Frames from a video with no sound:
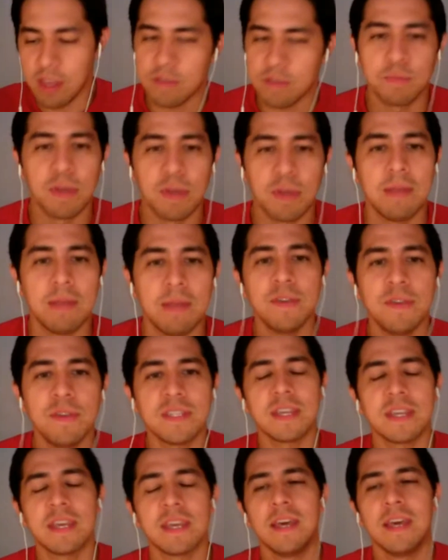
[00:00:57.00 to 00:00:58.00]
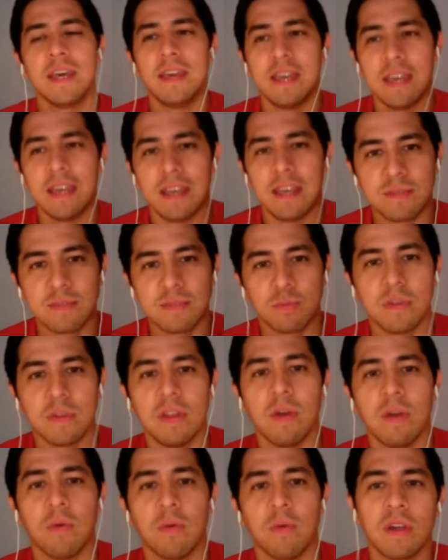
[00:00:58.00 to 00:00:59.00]
it's playing music, it's
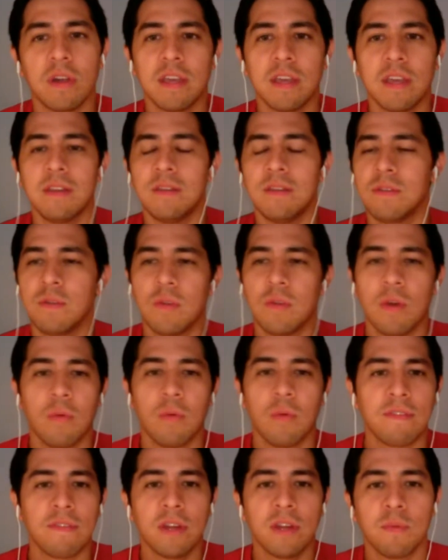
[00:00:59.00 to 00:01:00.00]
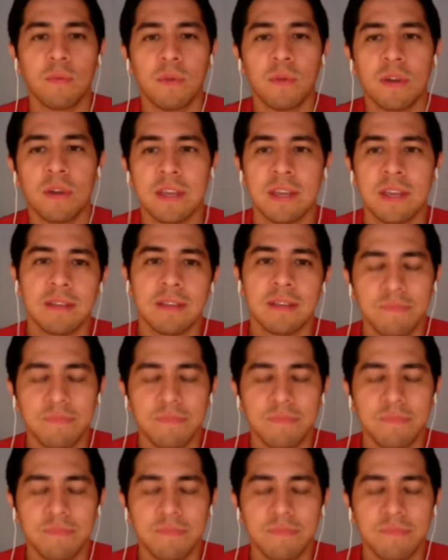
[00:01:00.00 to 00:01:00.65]
working, wherever you're working.